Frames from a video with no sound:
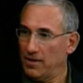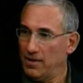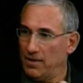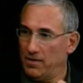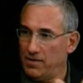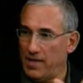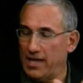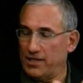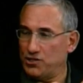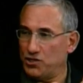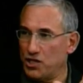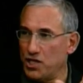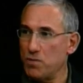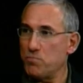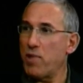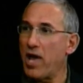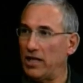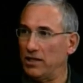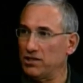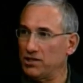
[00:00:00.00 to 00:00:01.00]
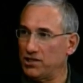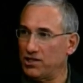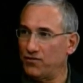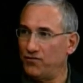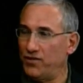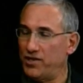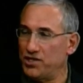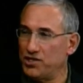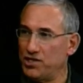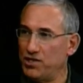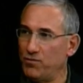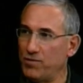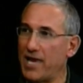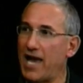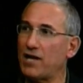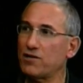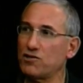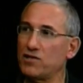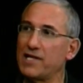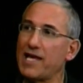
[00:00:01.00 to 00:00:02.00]
That's the appellate division. And we
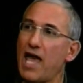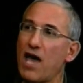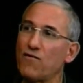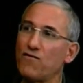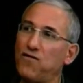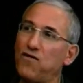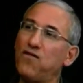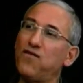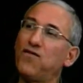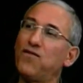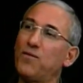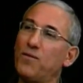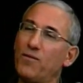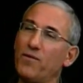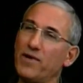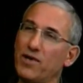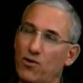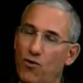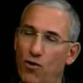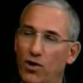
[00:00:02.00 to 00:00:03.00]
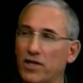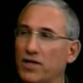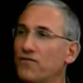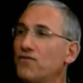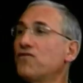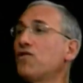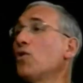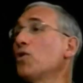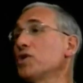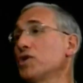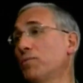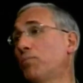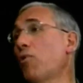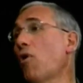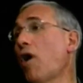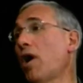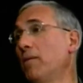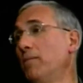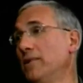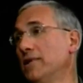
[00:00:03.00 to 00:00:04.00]
actually have, we call it four
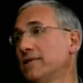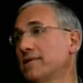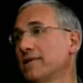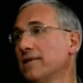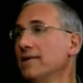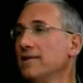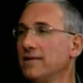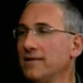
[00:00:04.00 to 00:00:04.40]
departments.